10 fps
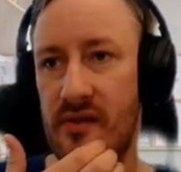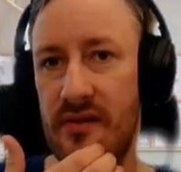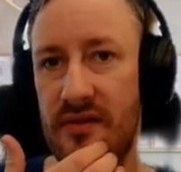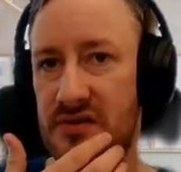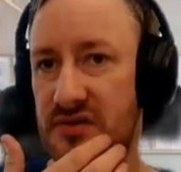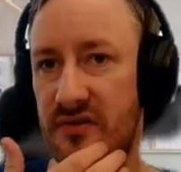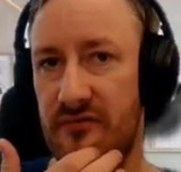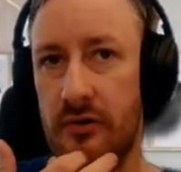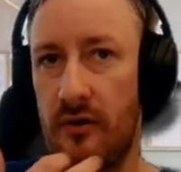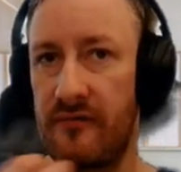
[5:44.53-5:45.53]
This is a
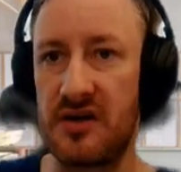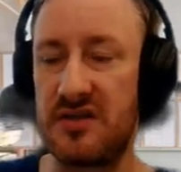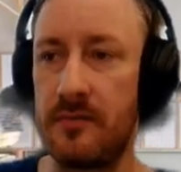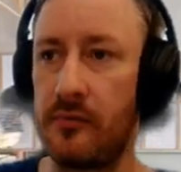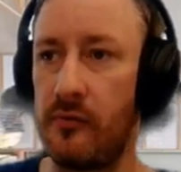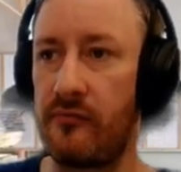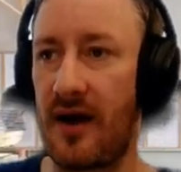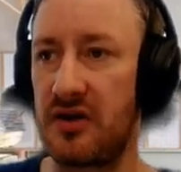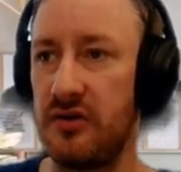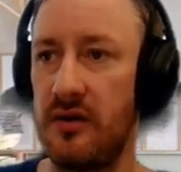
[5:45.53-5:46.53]
very simple
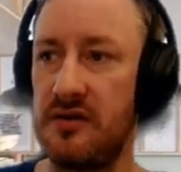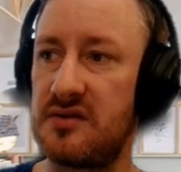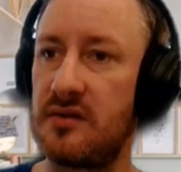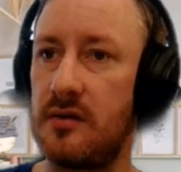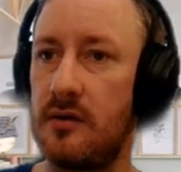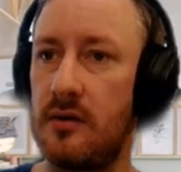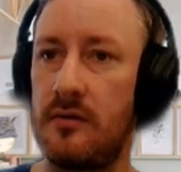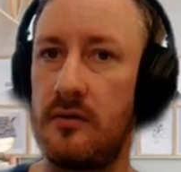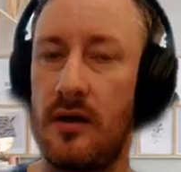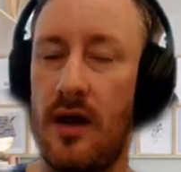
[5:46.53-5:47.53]
fraction. It's
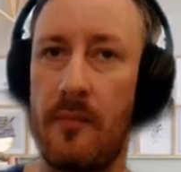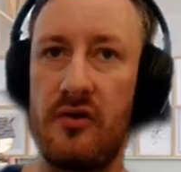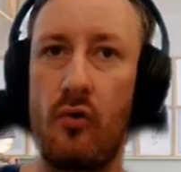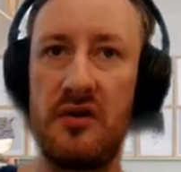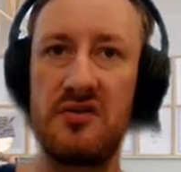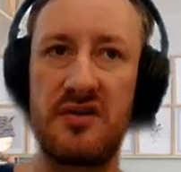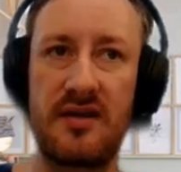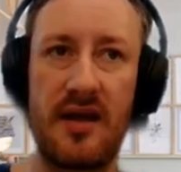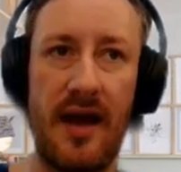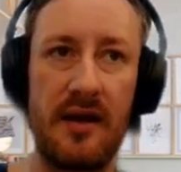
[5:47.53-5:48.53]
how many tokens
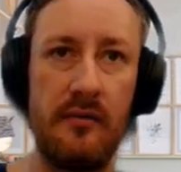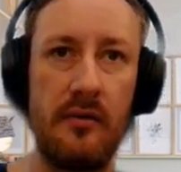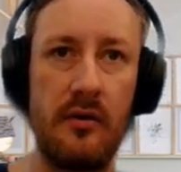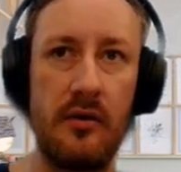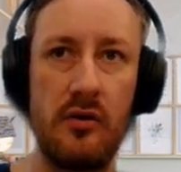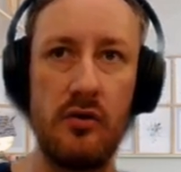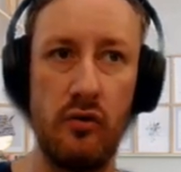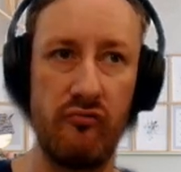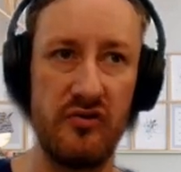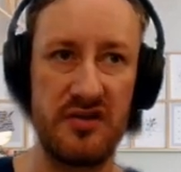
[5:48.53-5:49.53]
can you
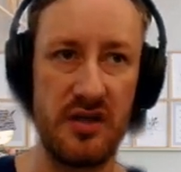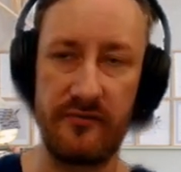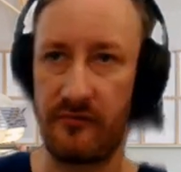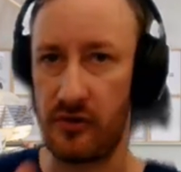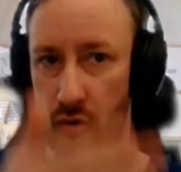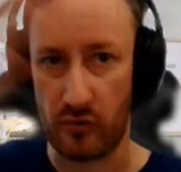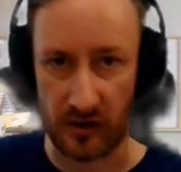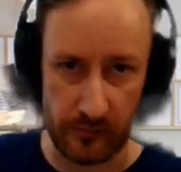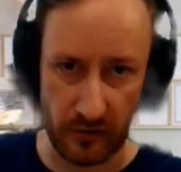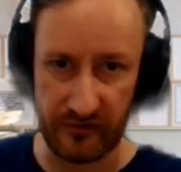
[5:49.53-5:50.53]
receive, you, the
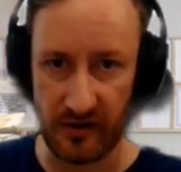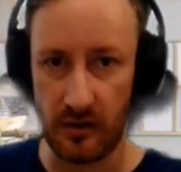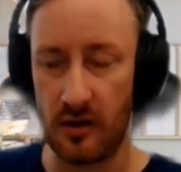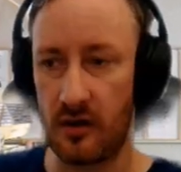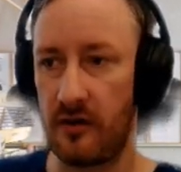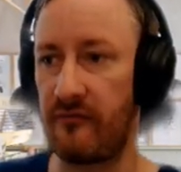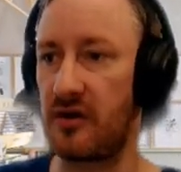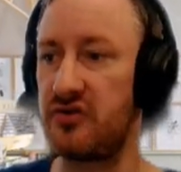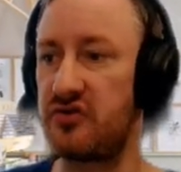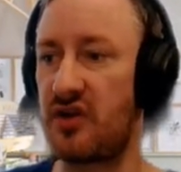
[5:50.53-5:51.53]
community,
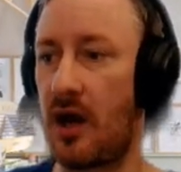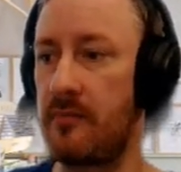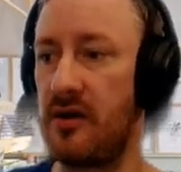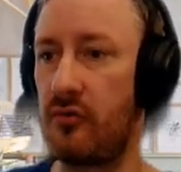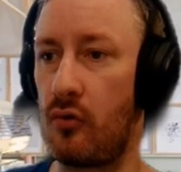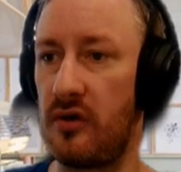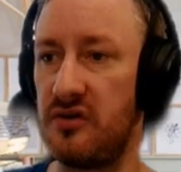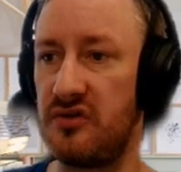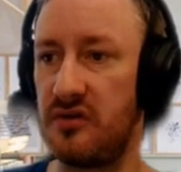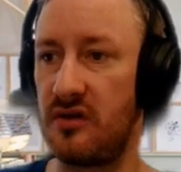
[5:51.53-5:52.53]
versus how many
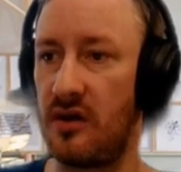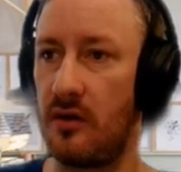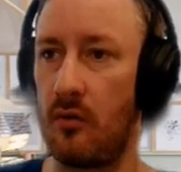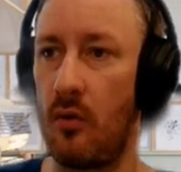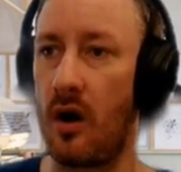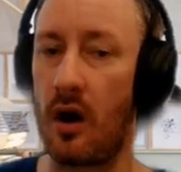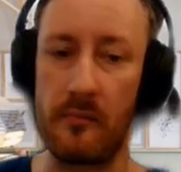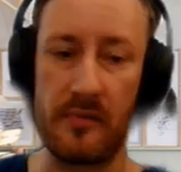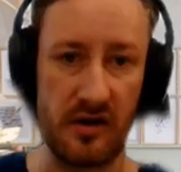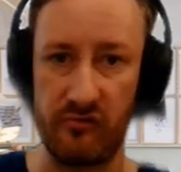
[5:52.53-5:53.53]
tokens are
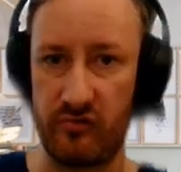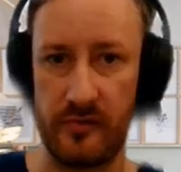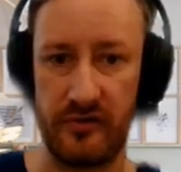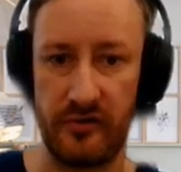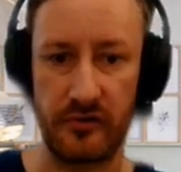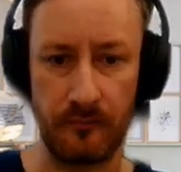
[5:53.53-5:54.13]
being contributed.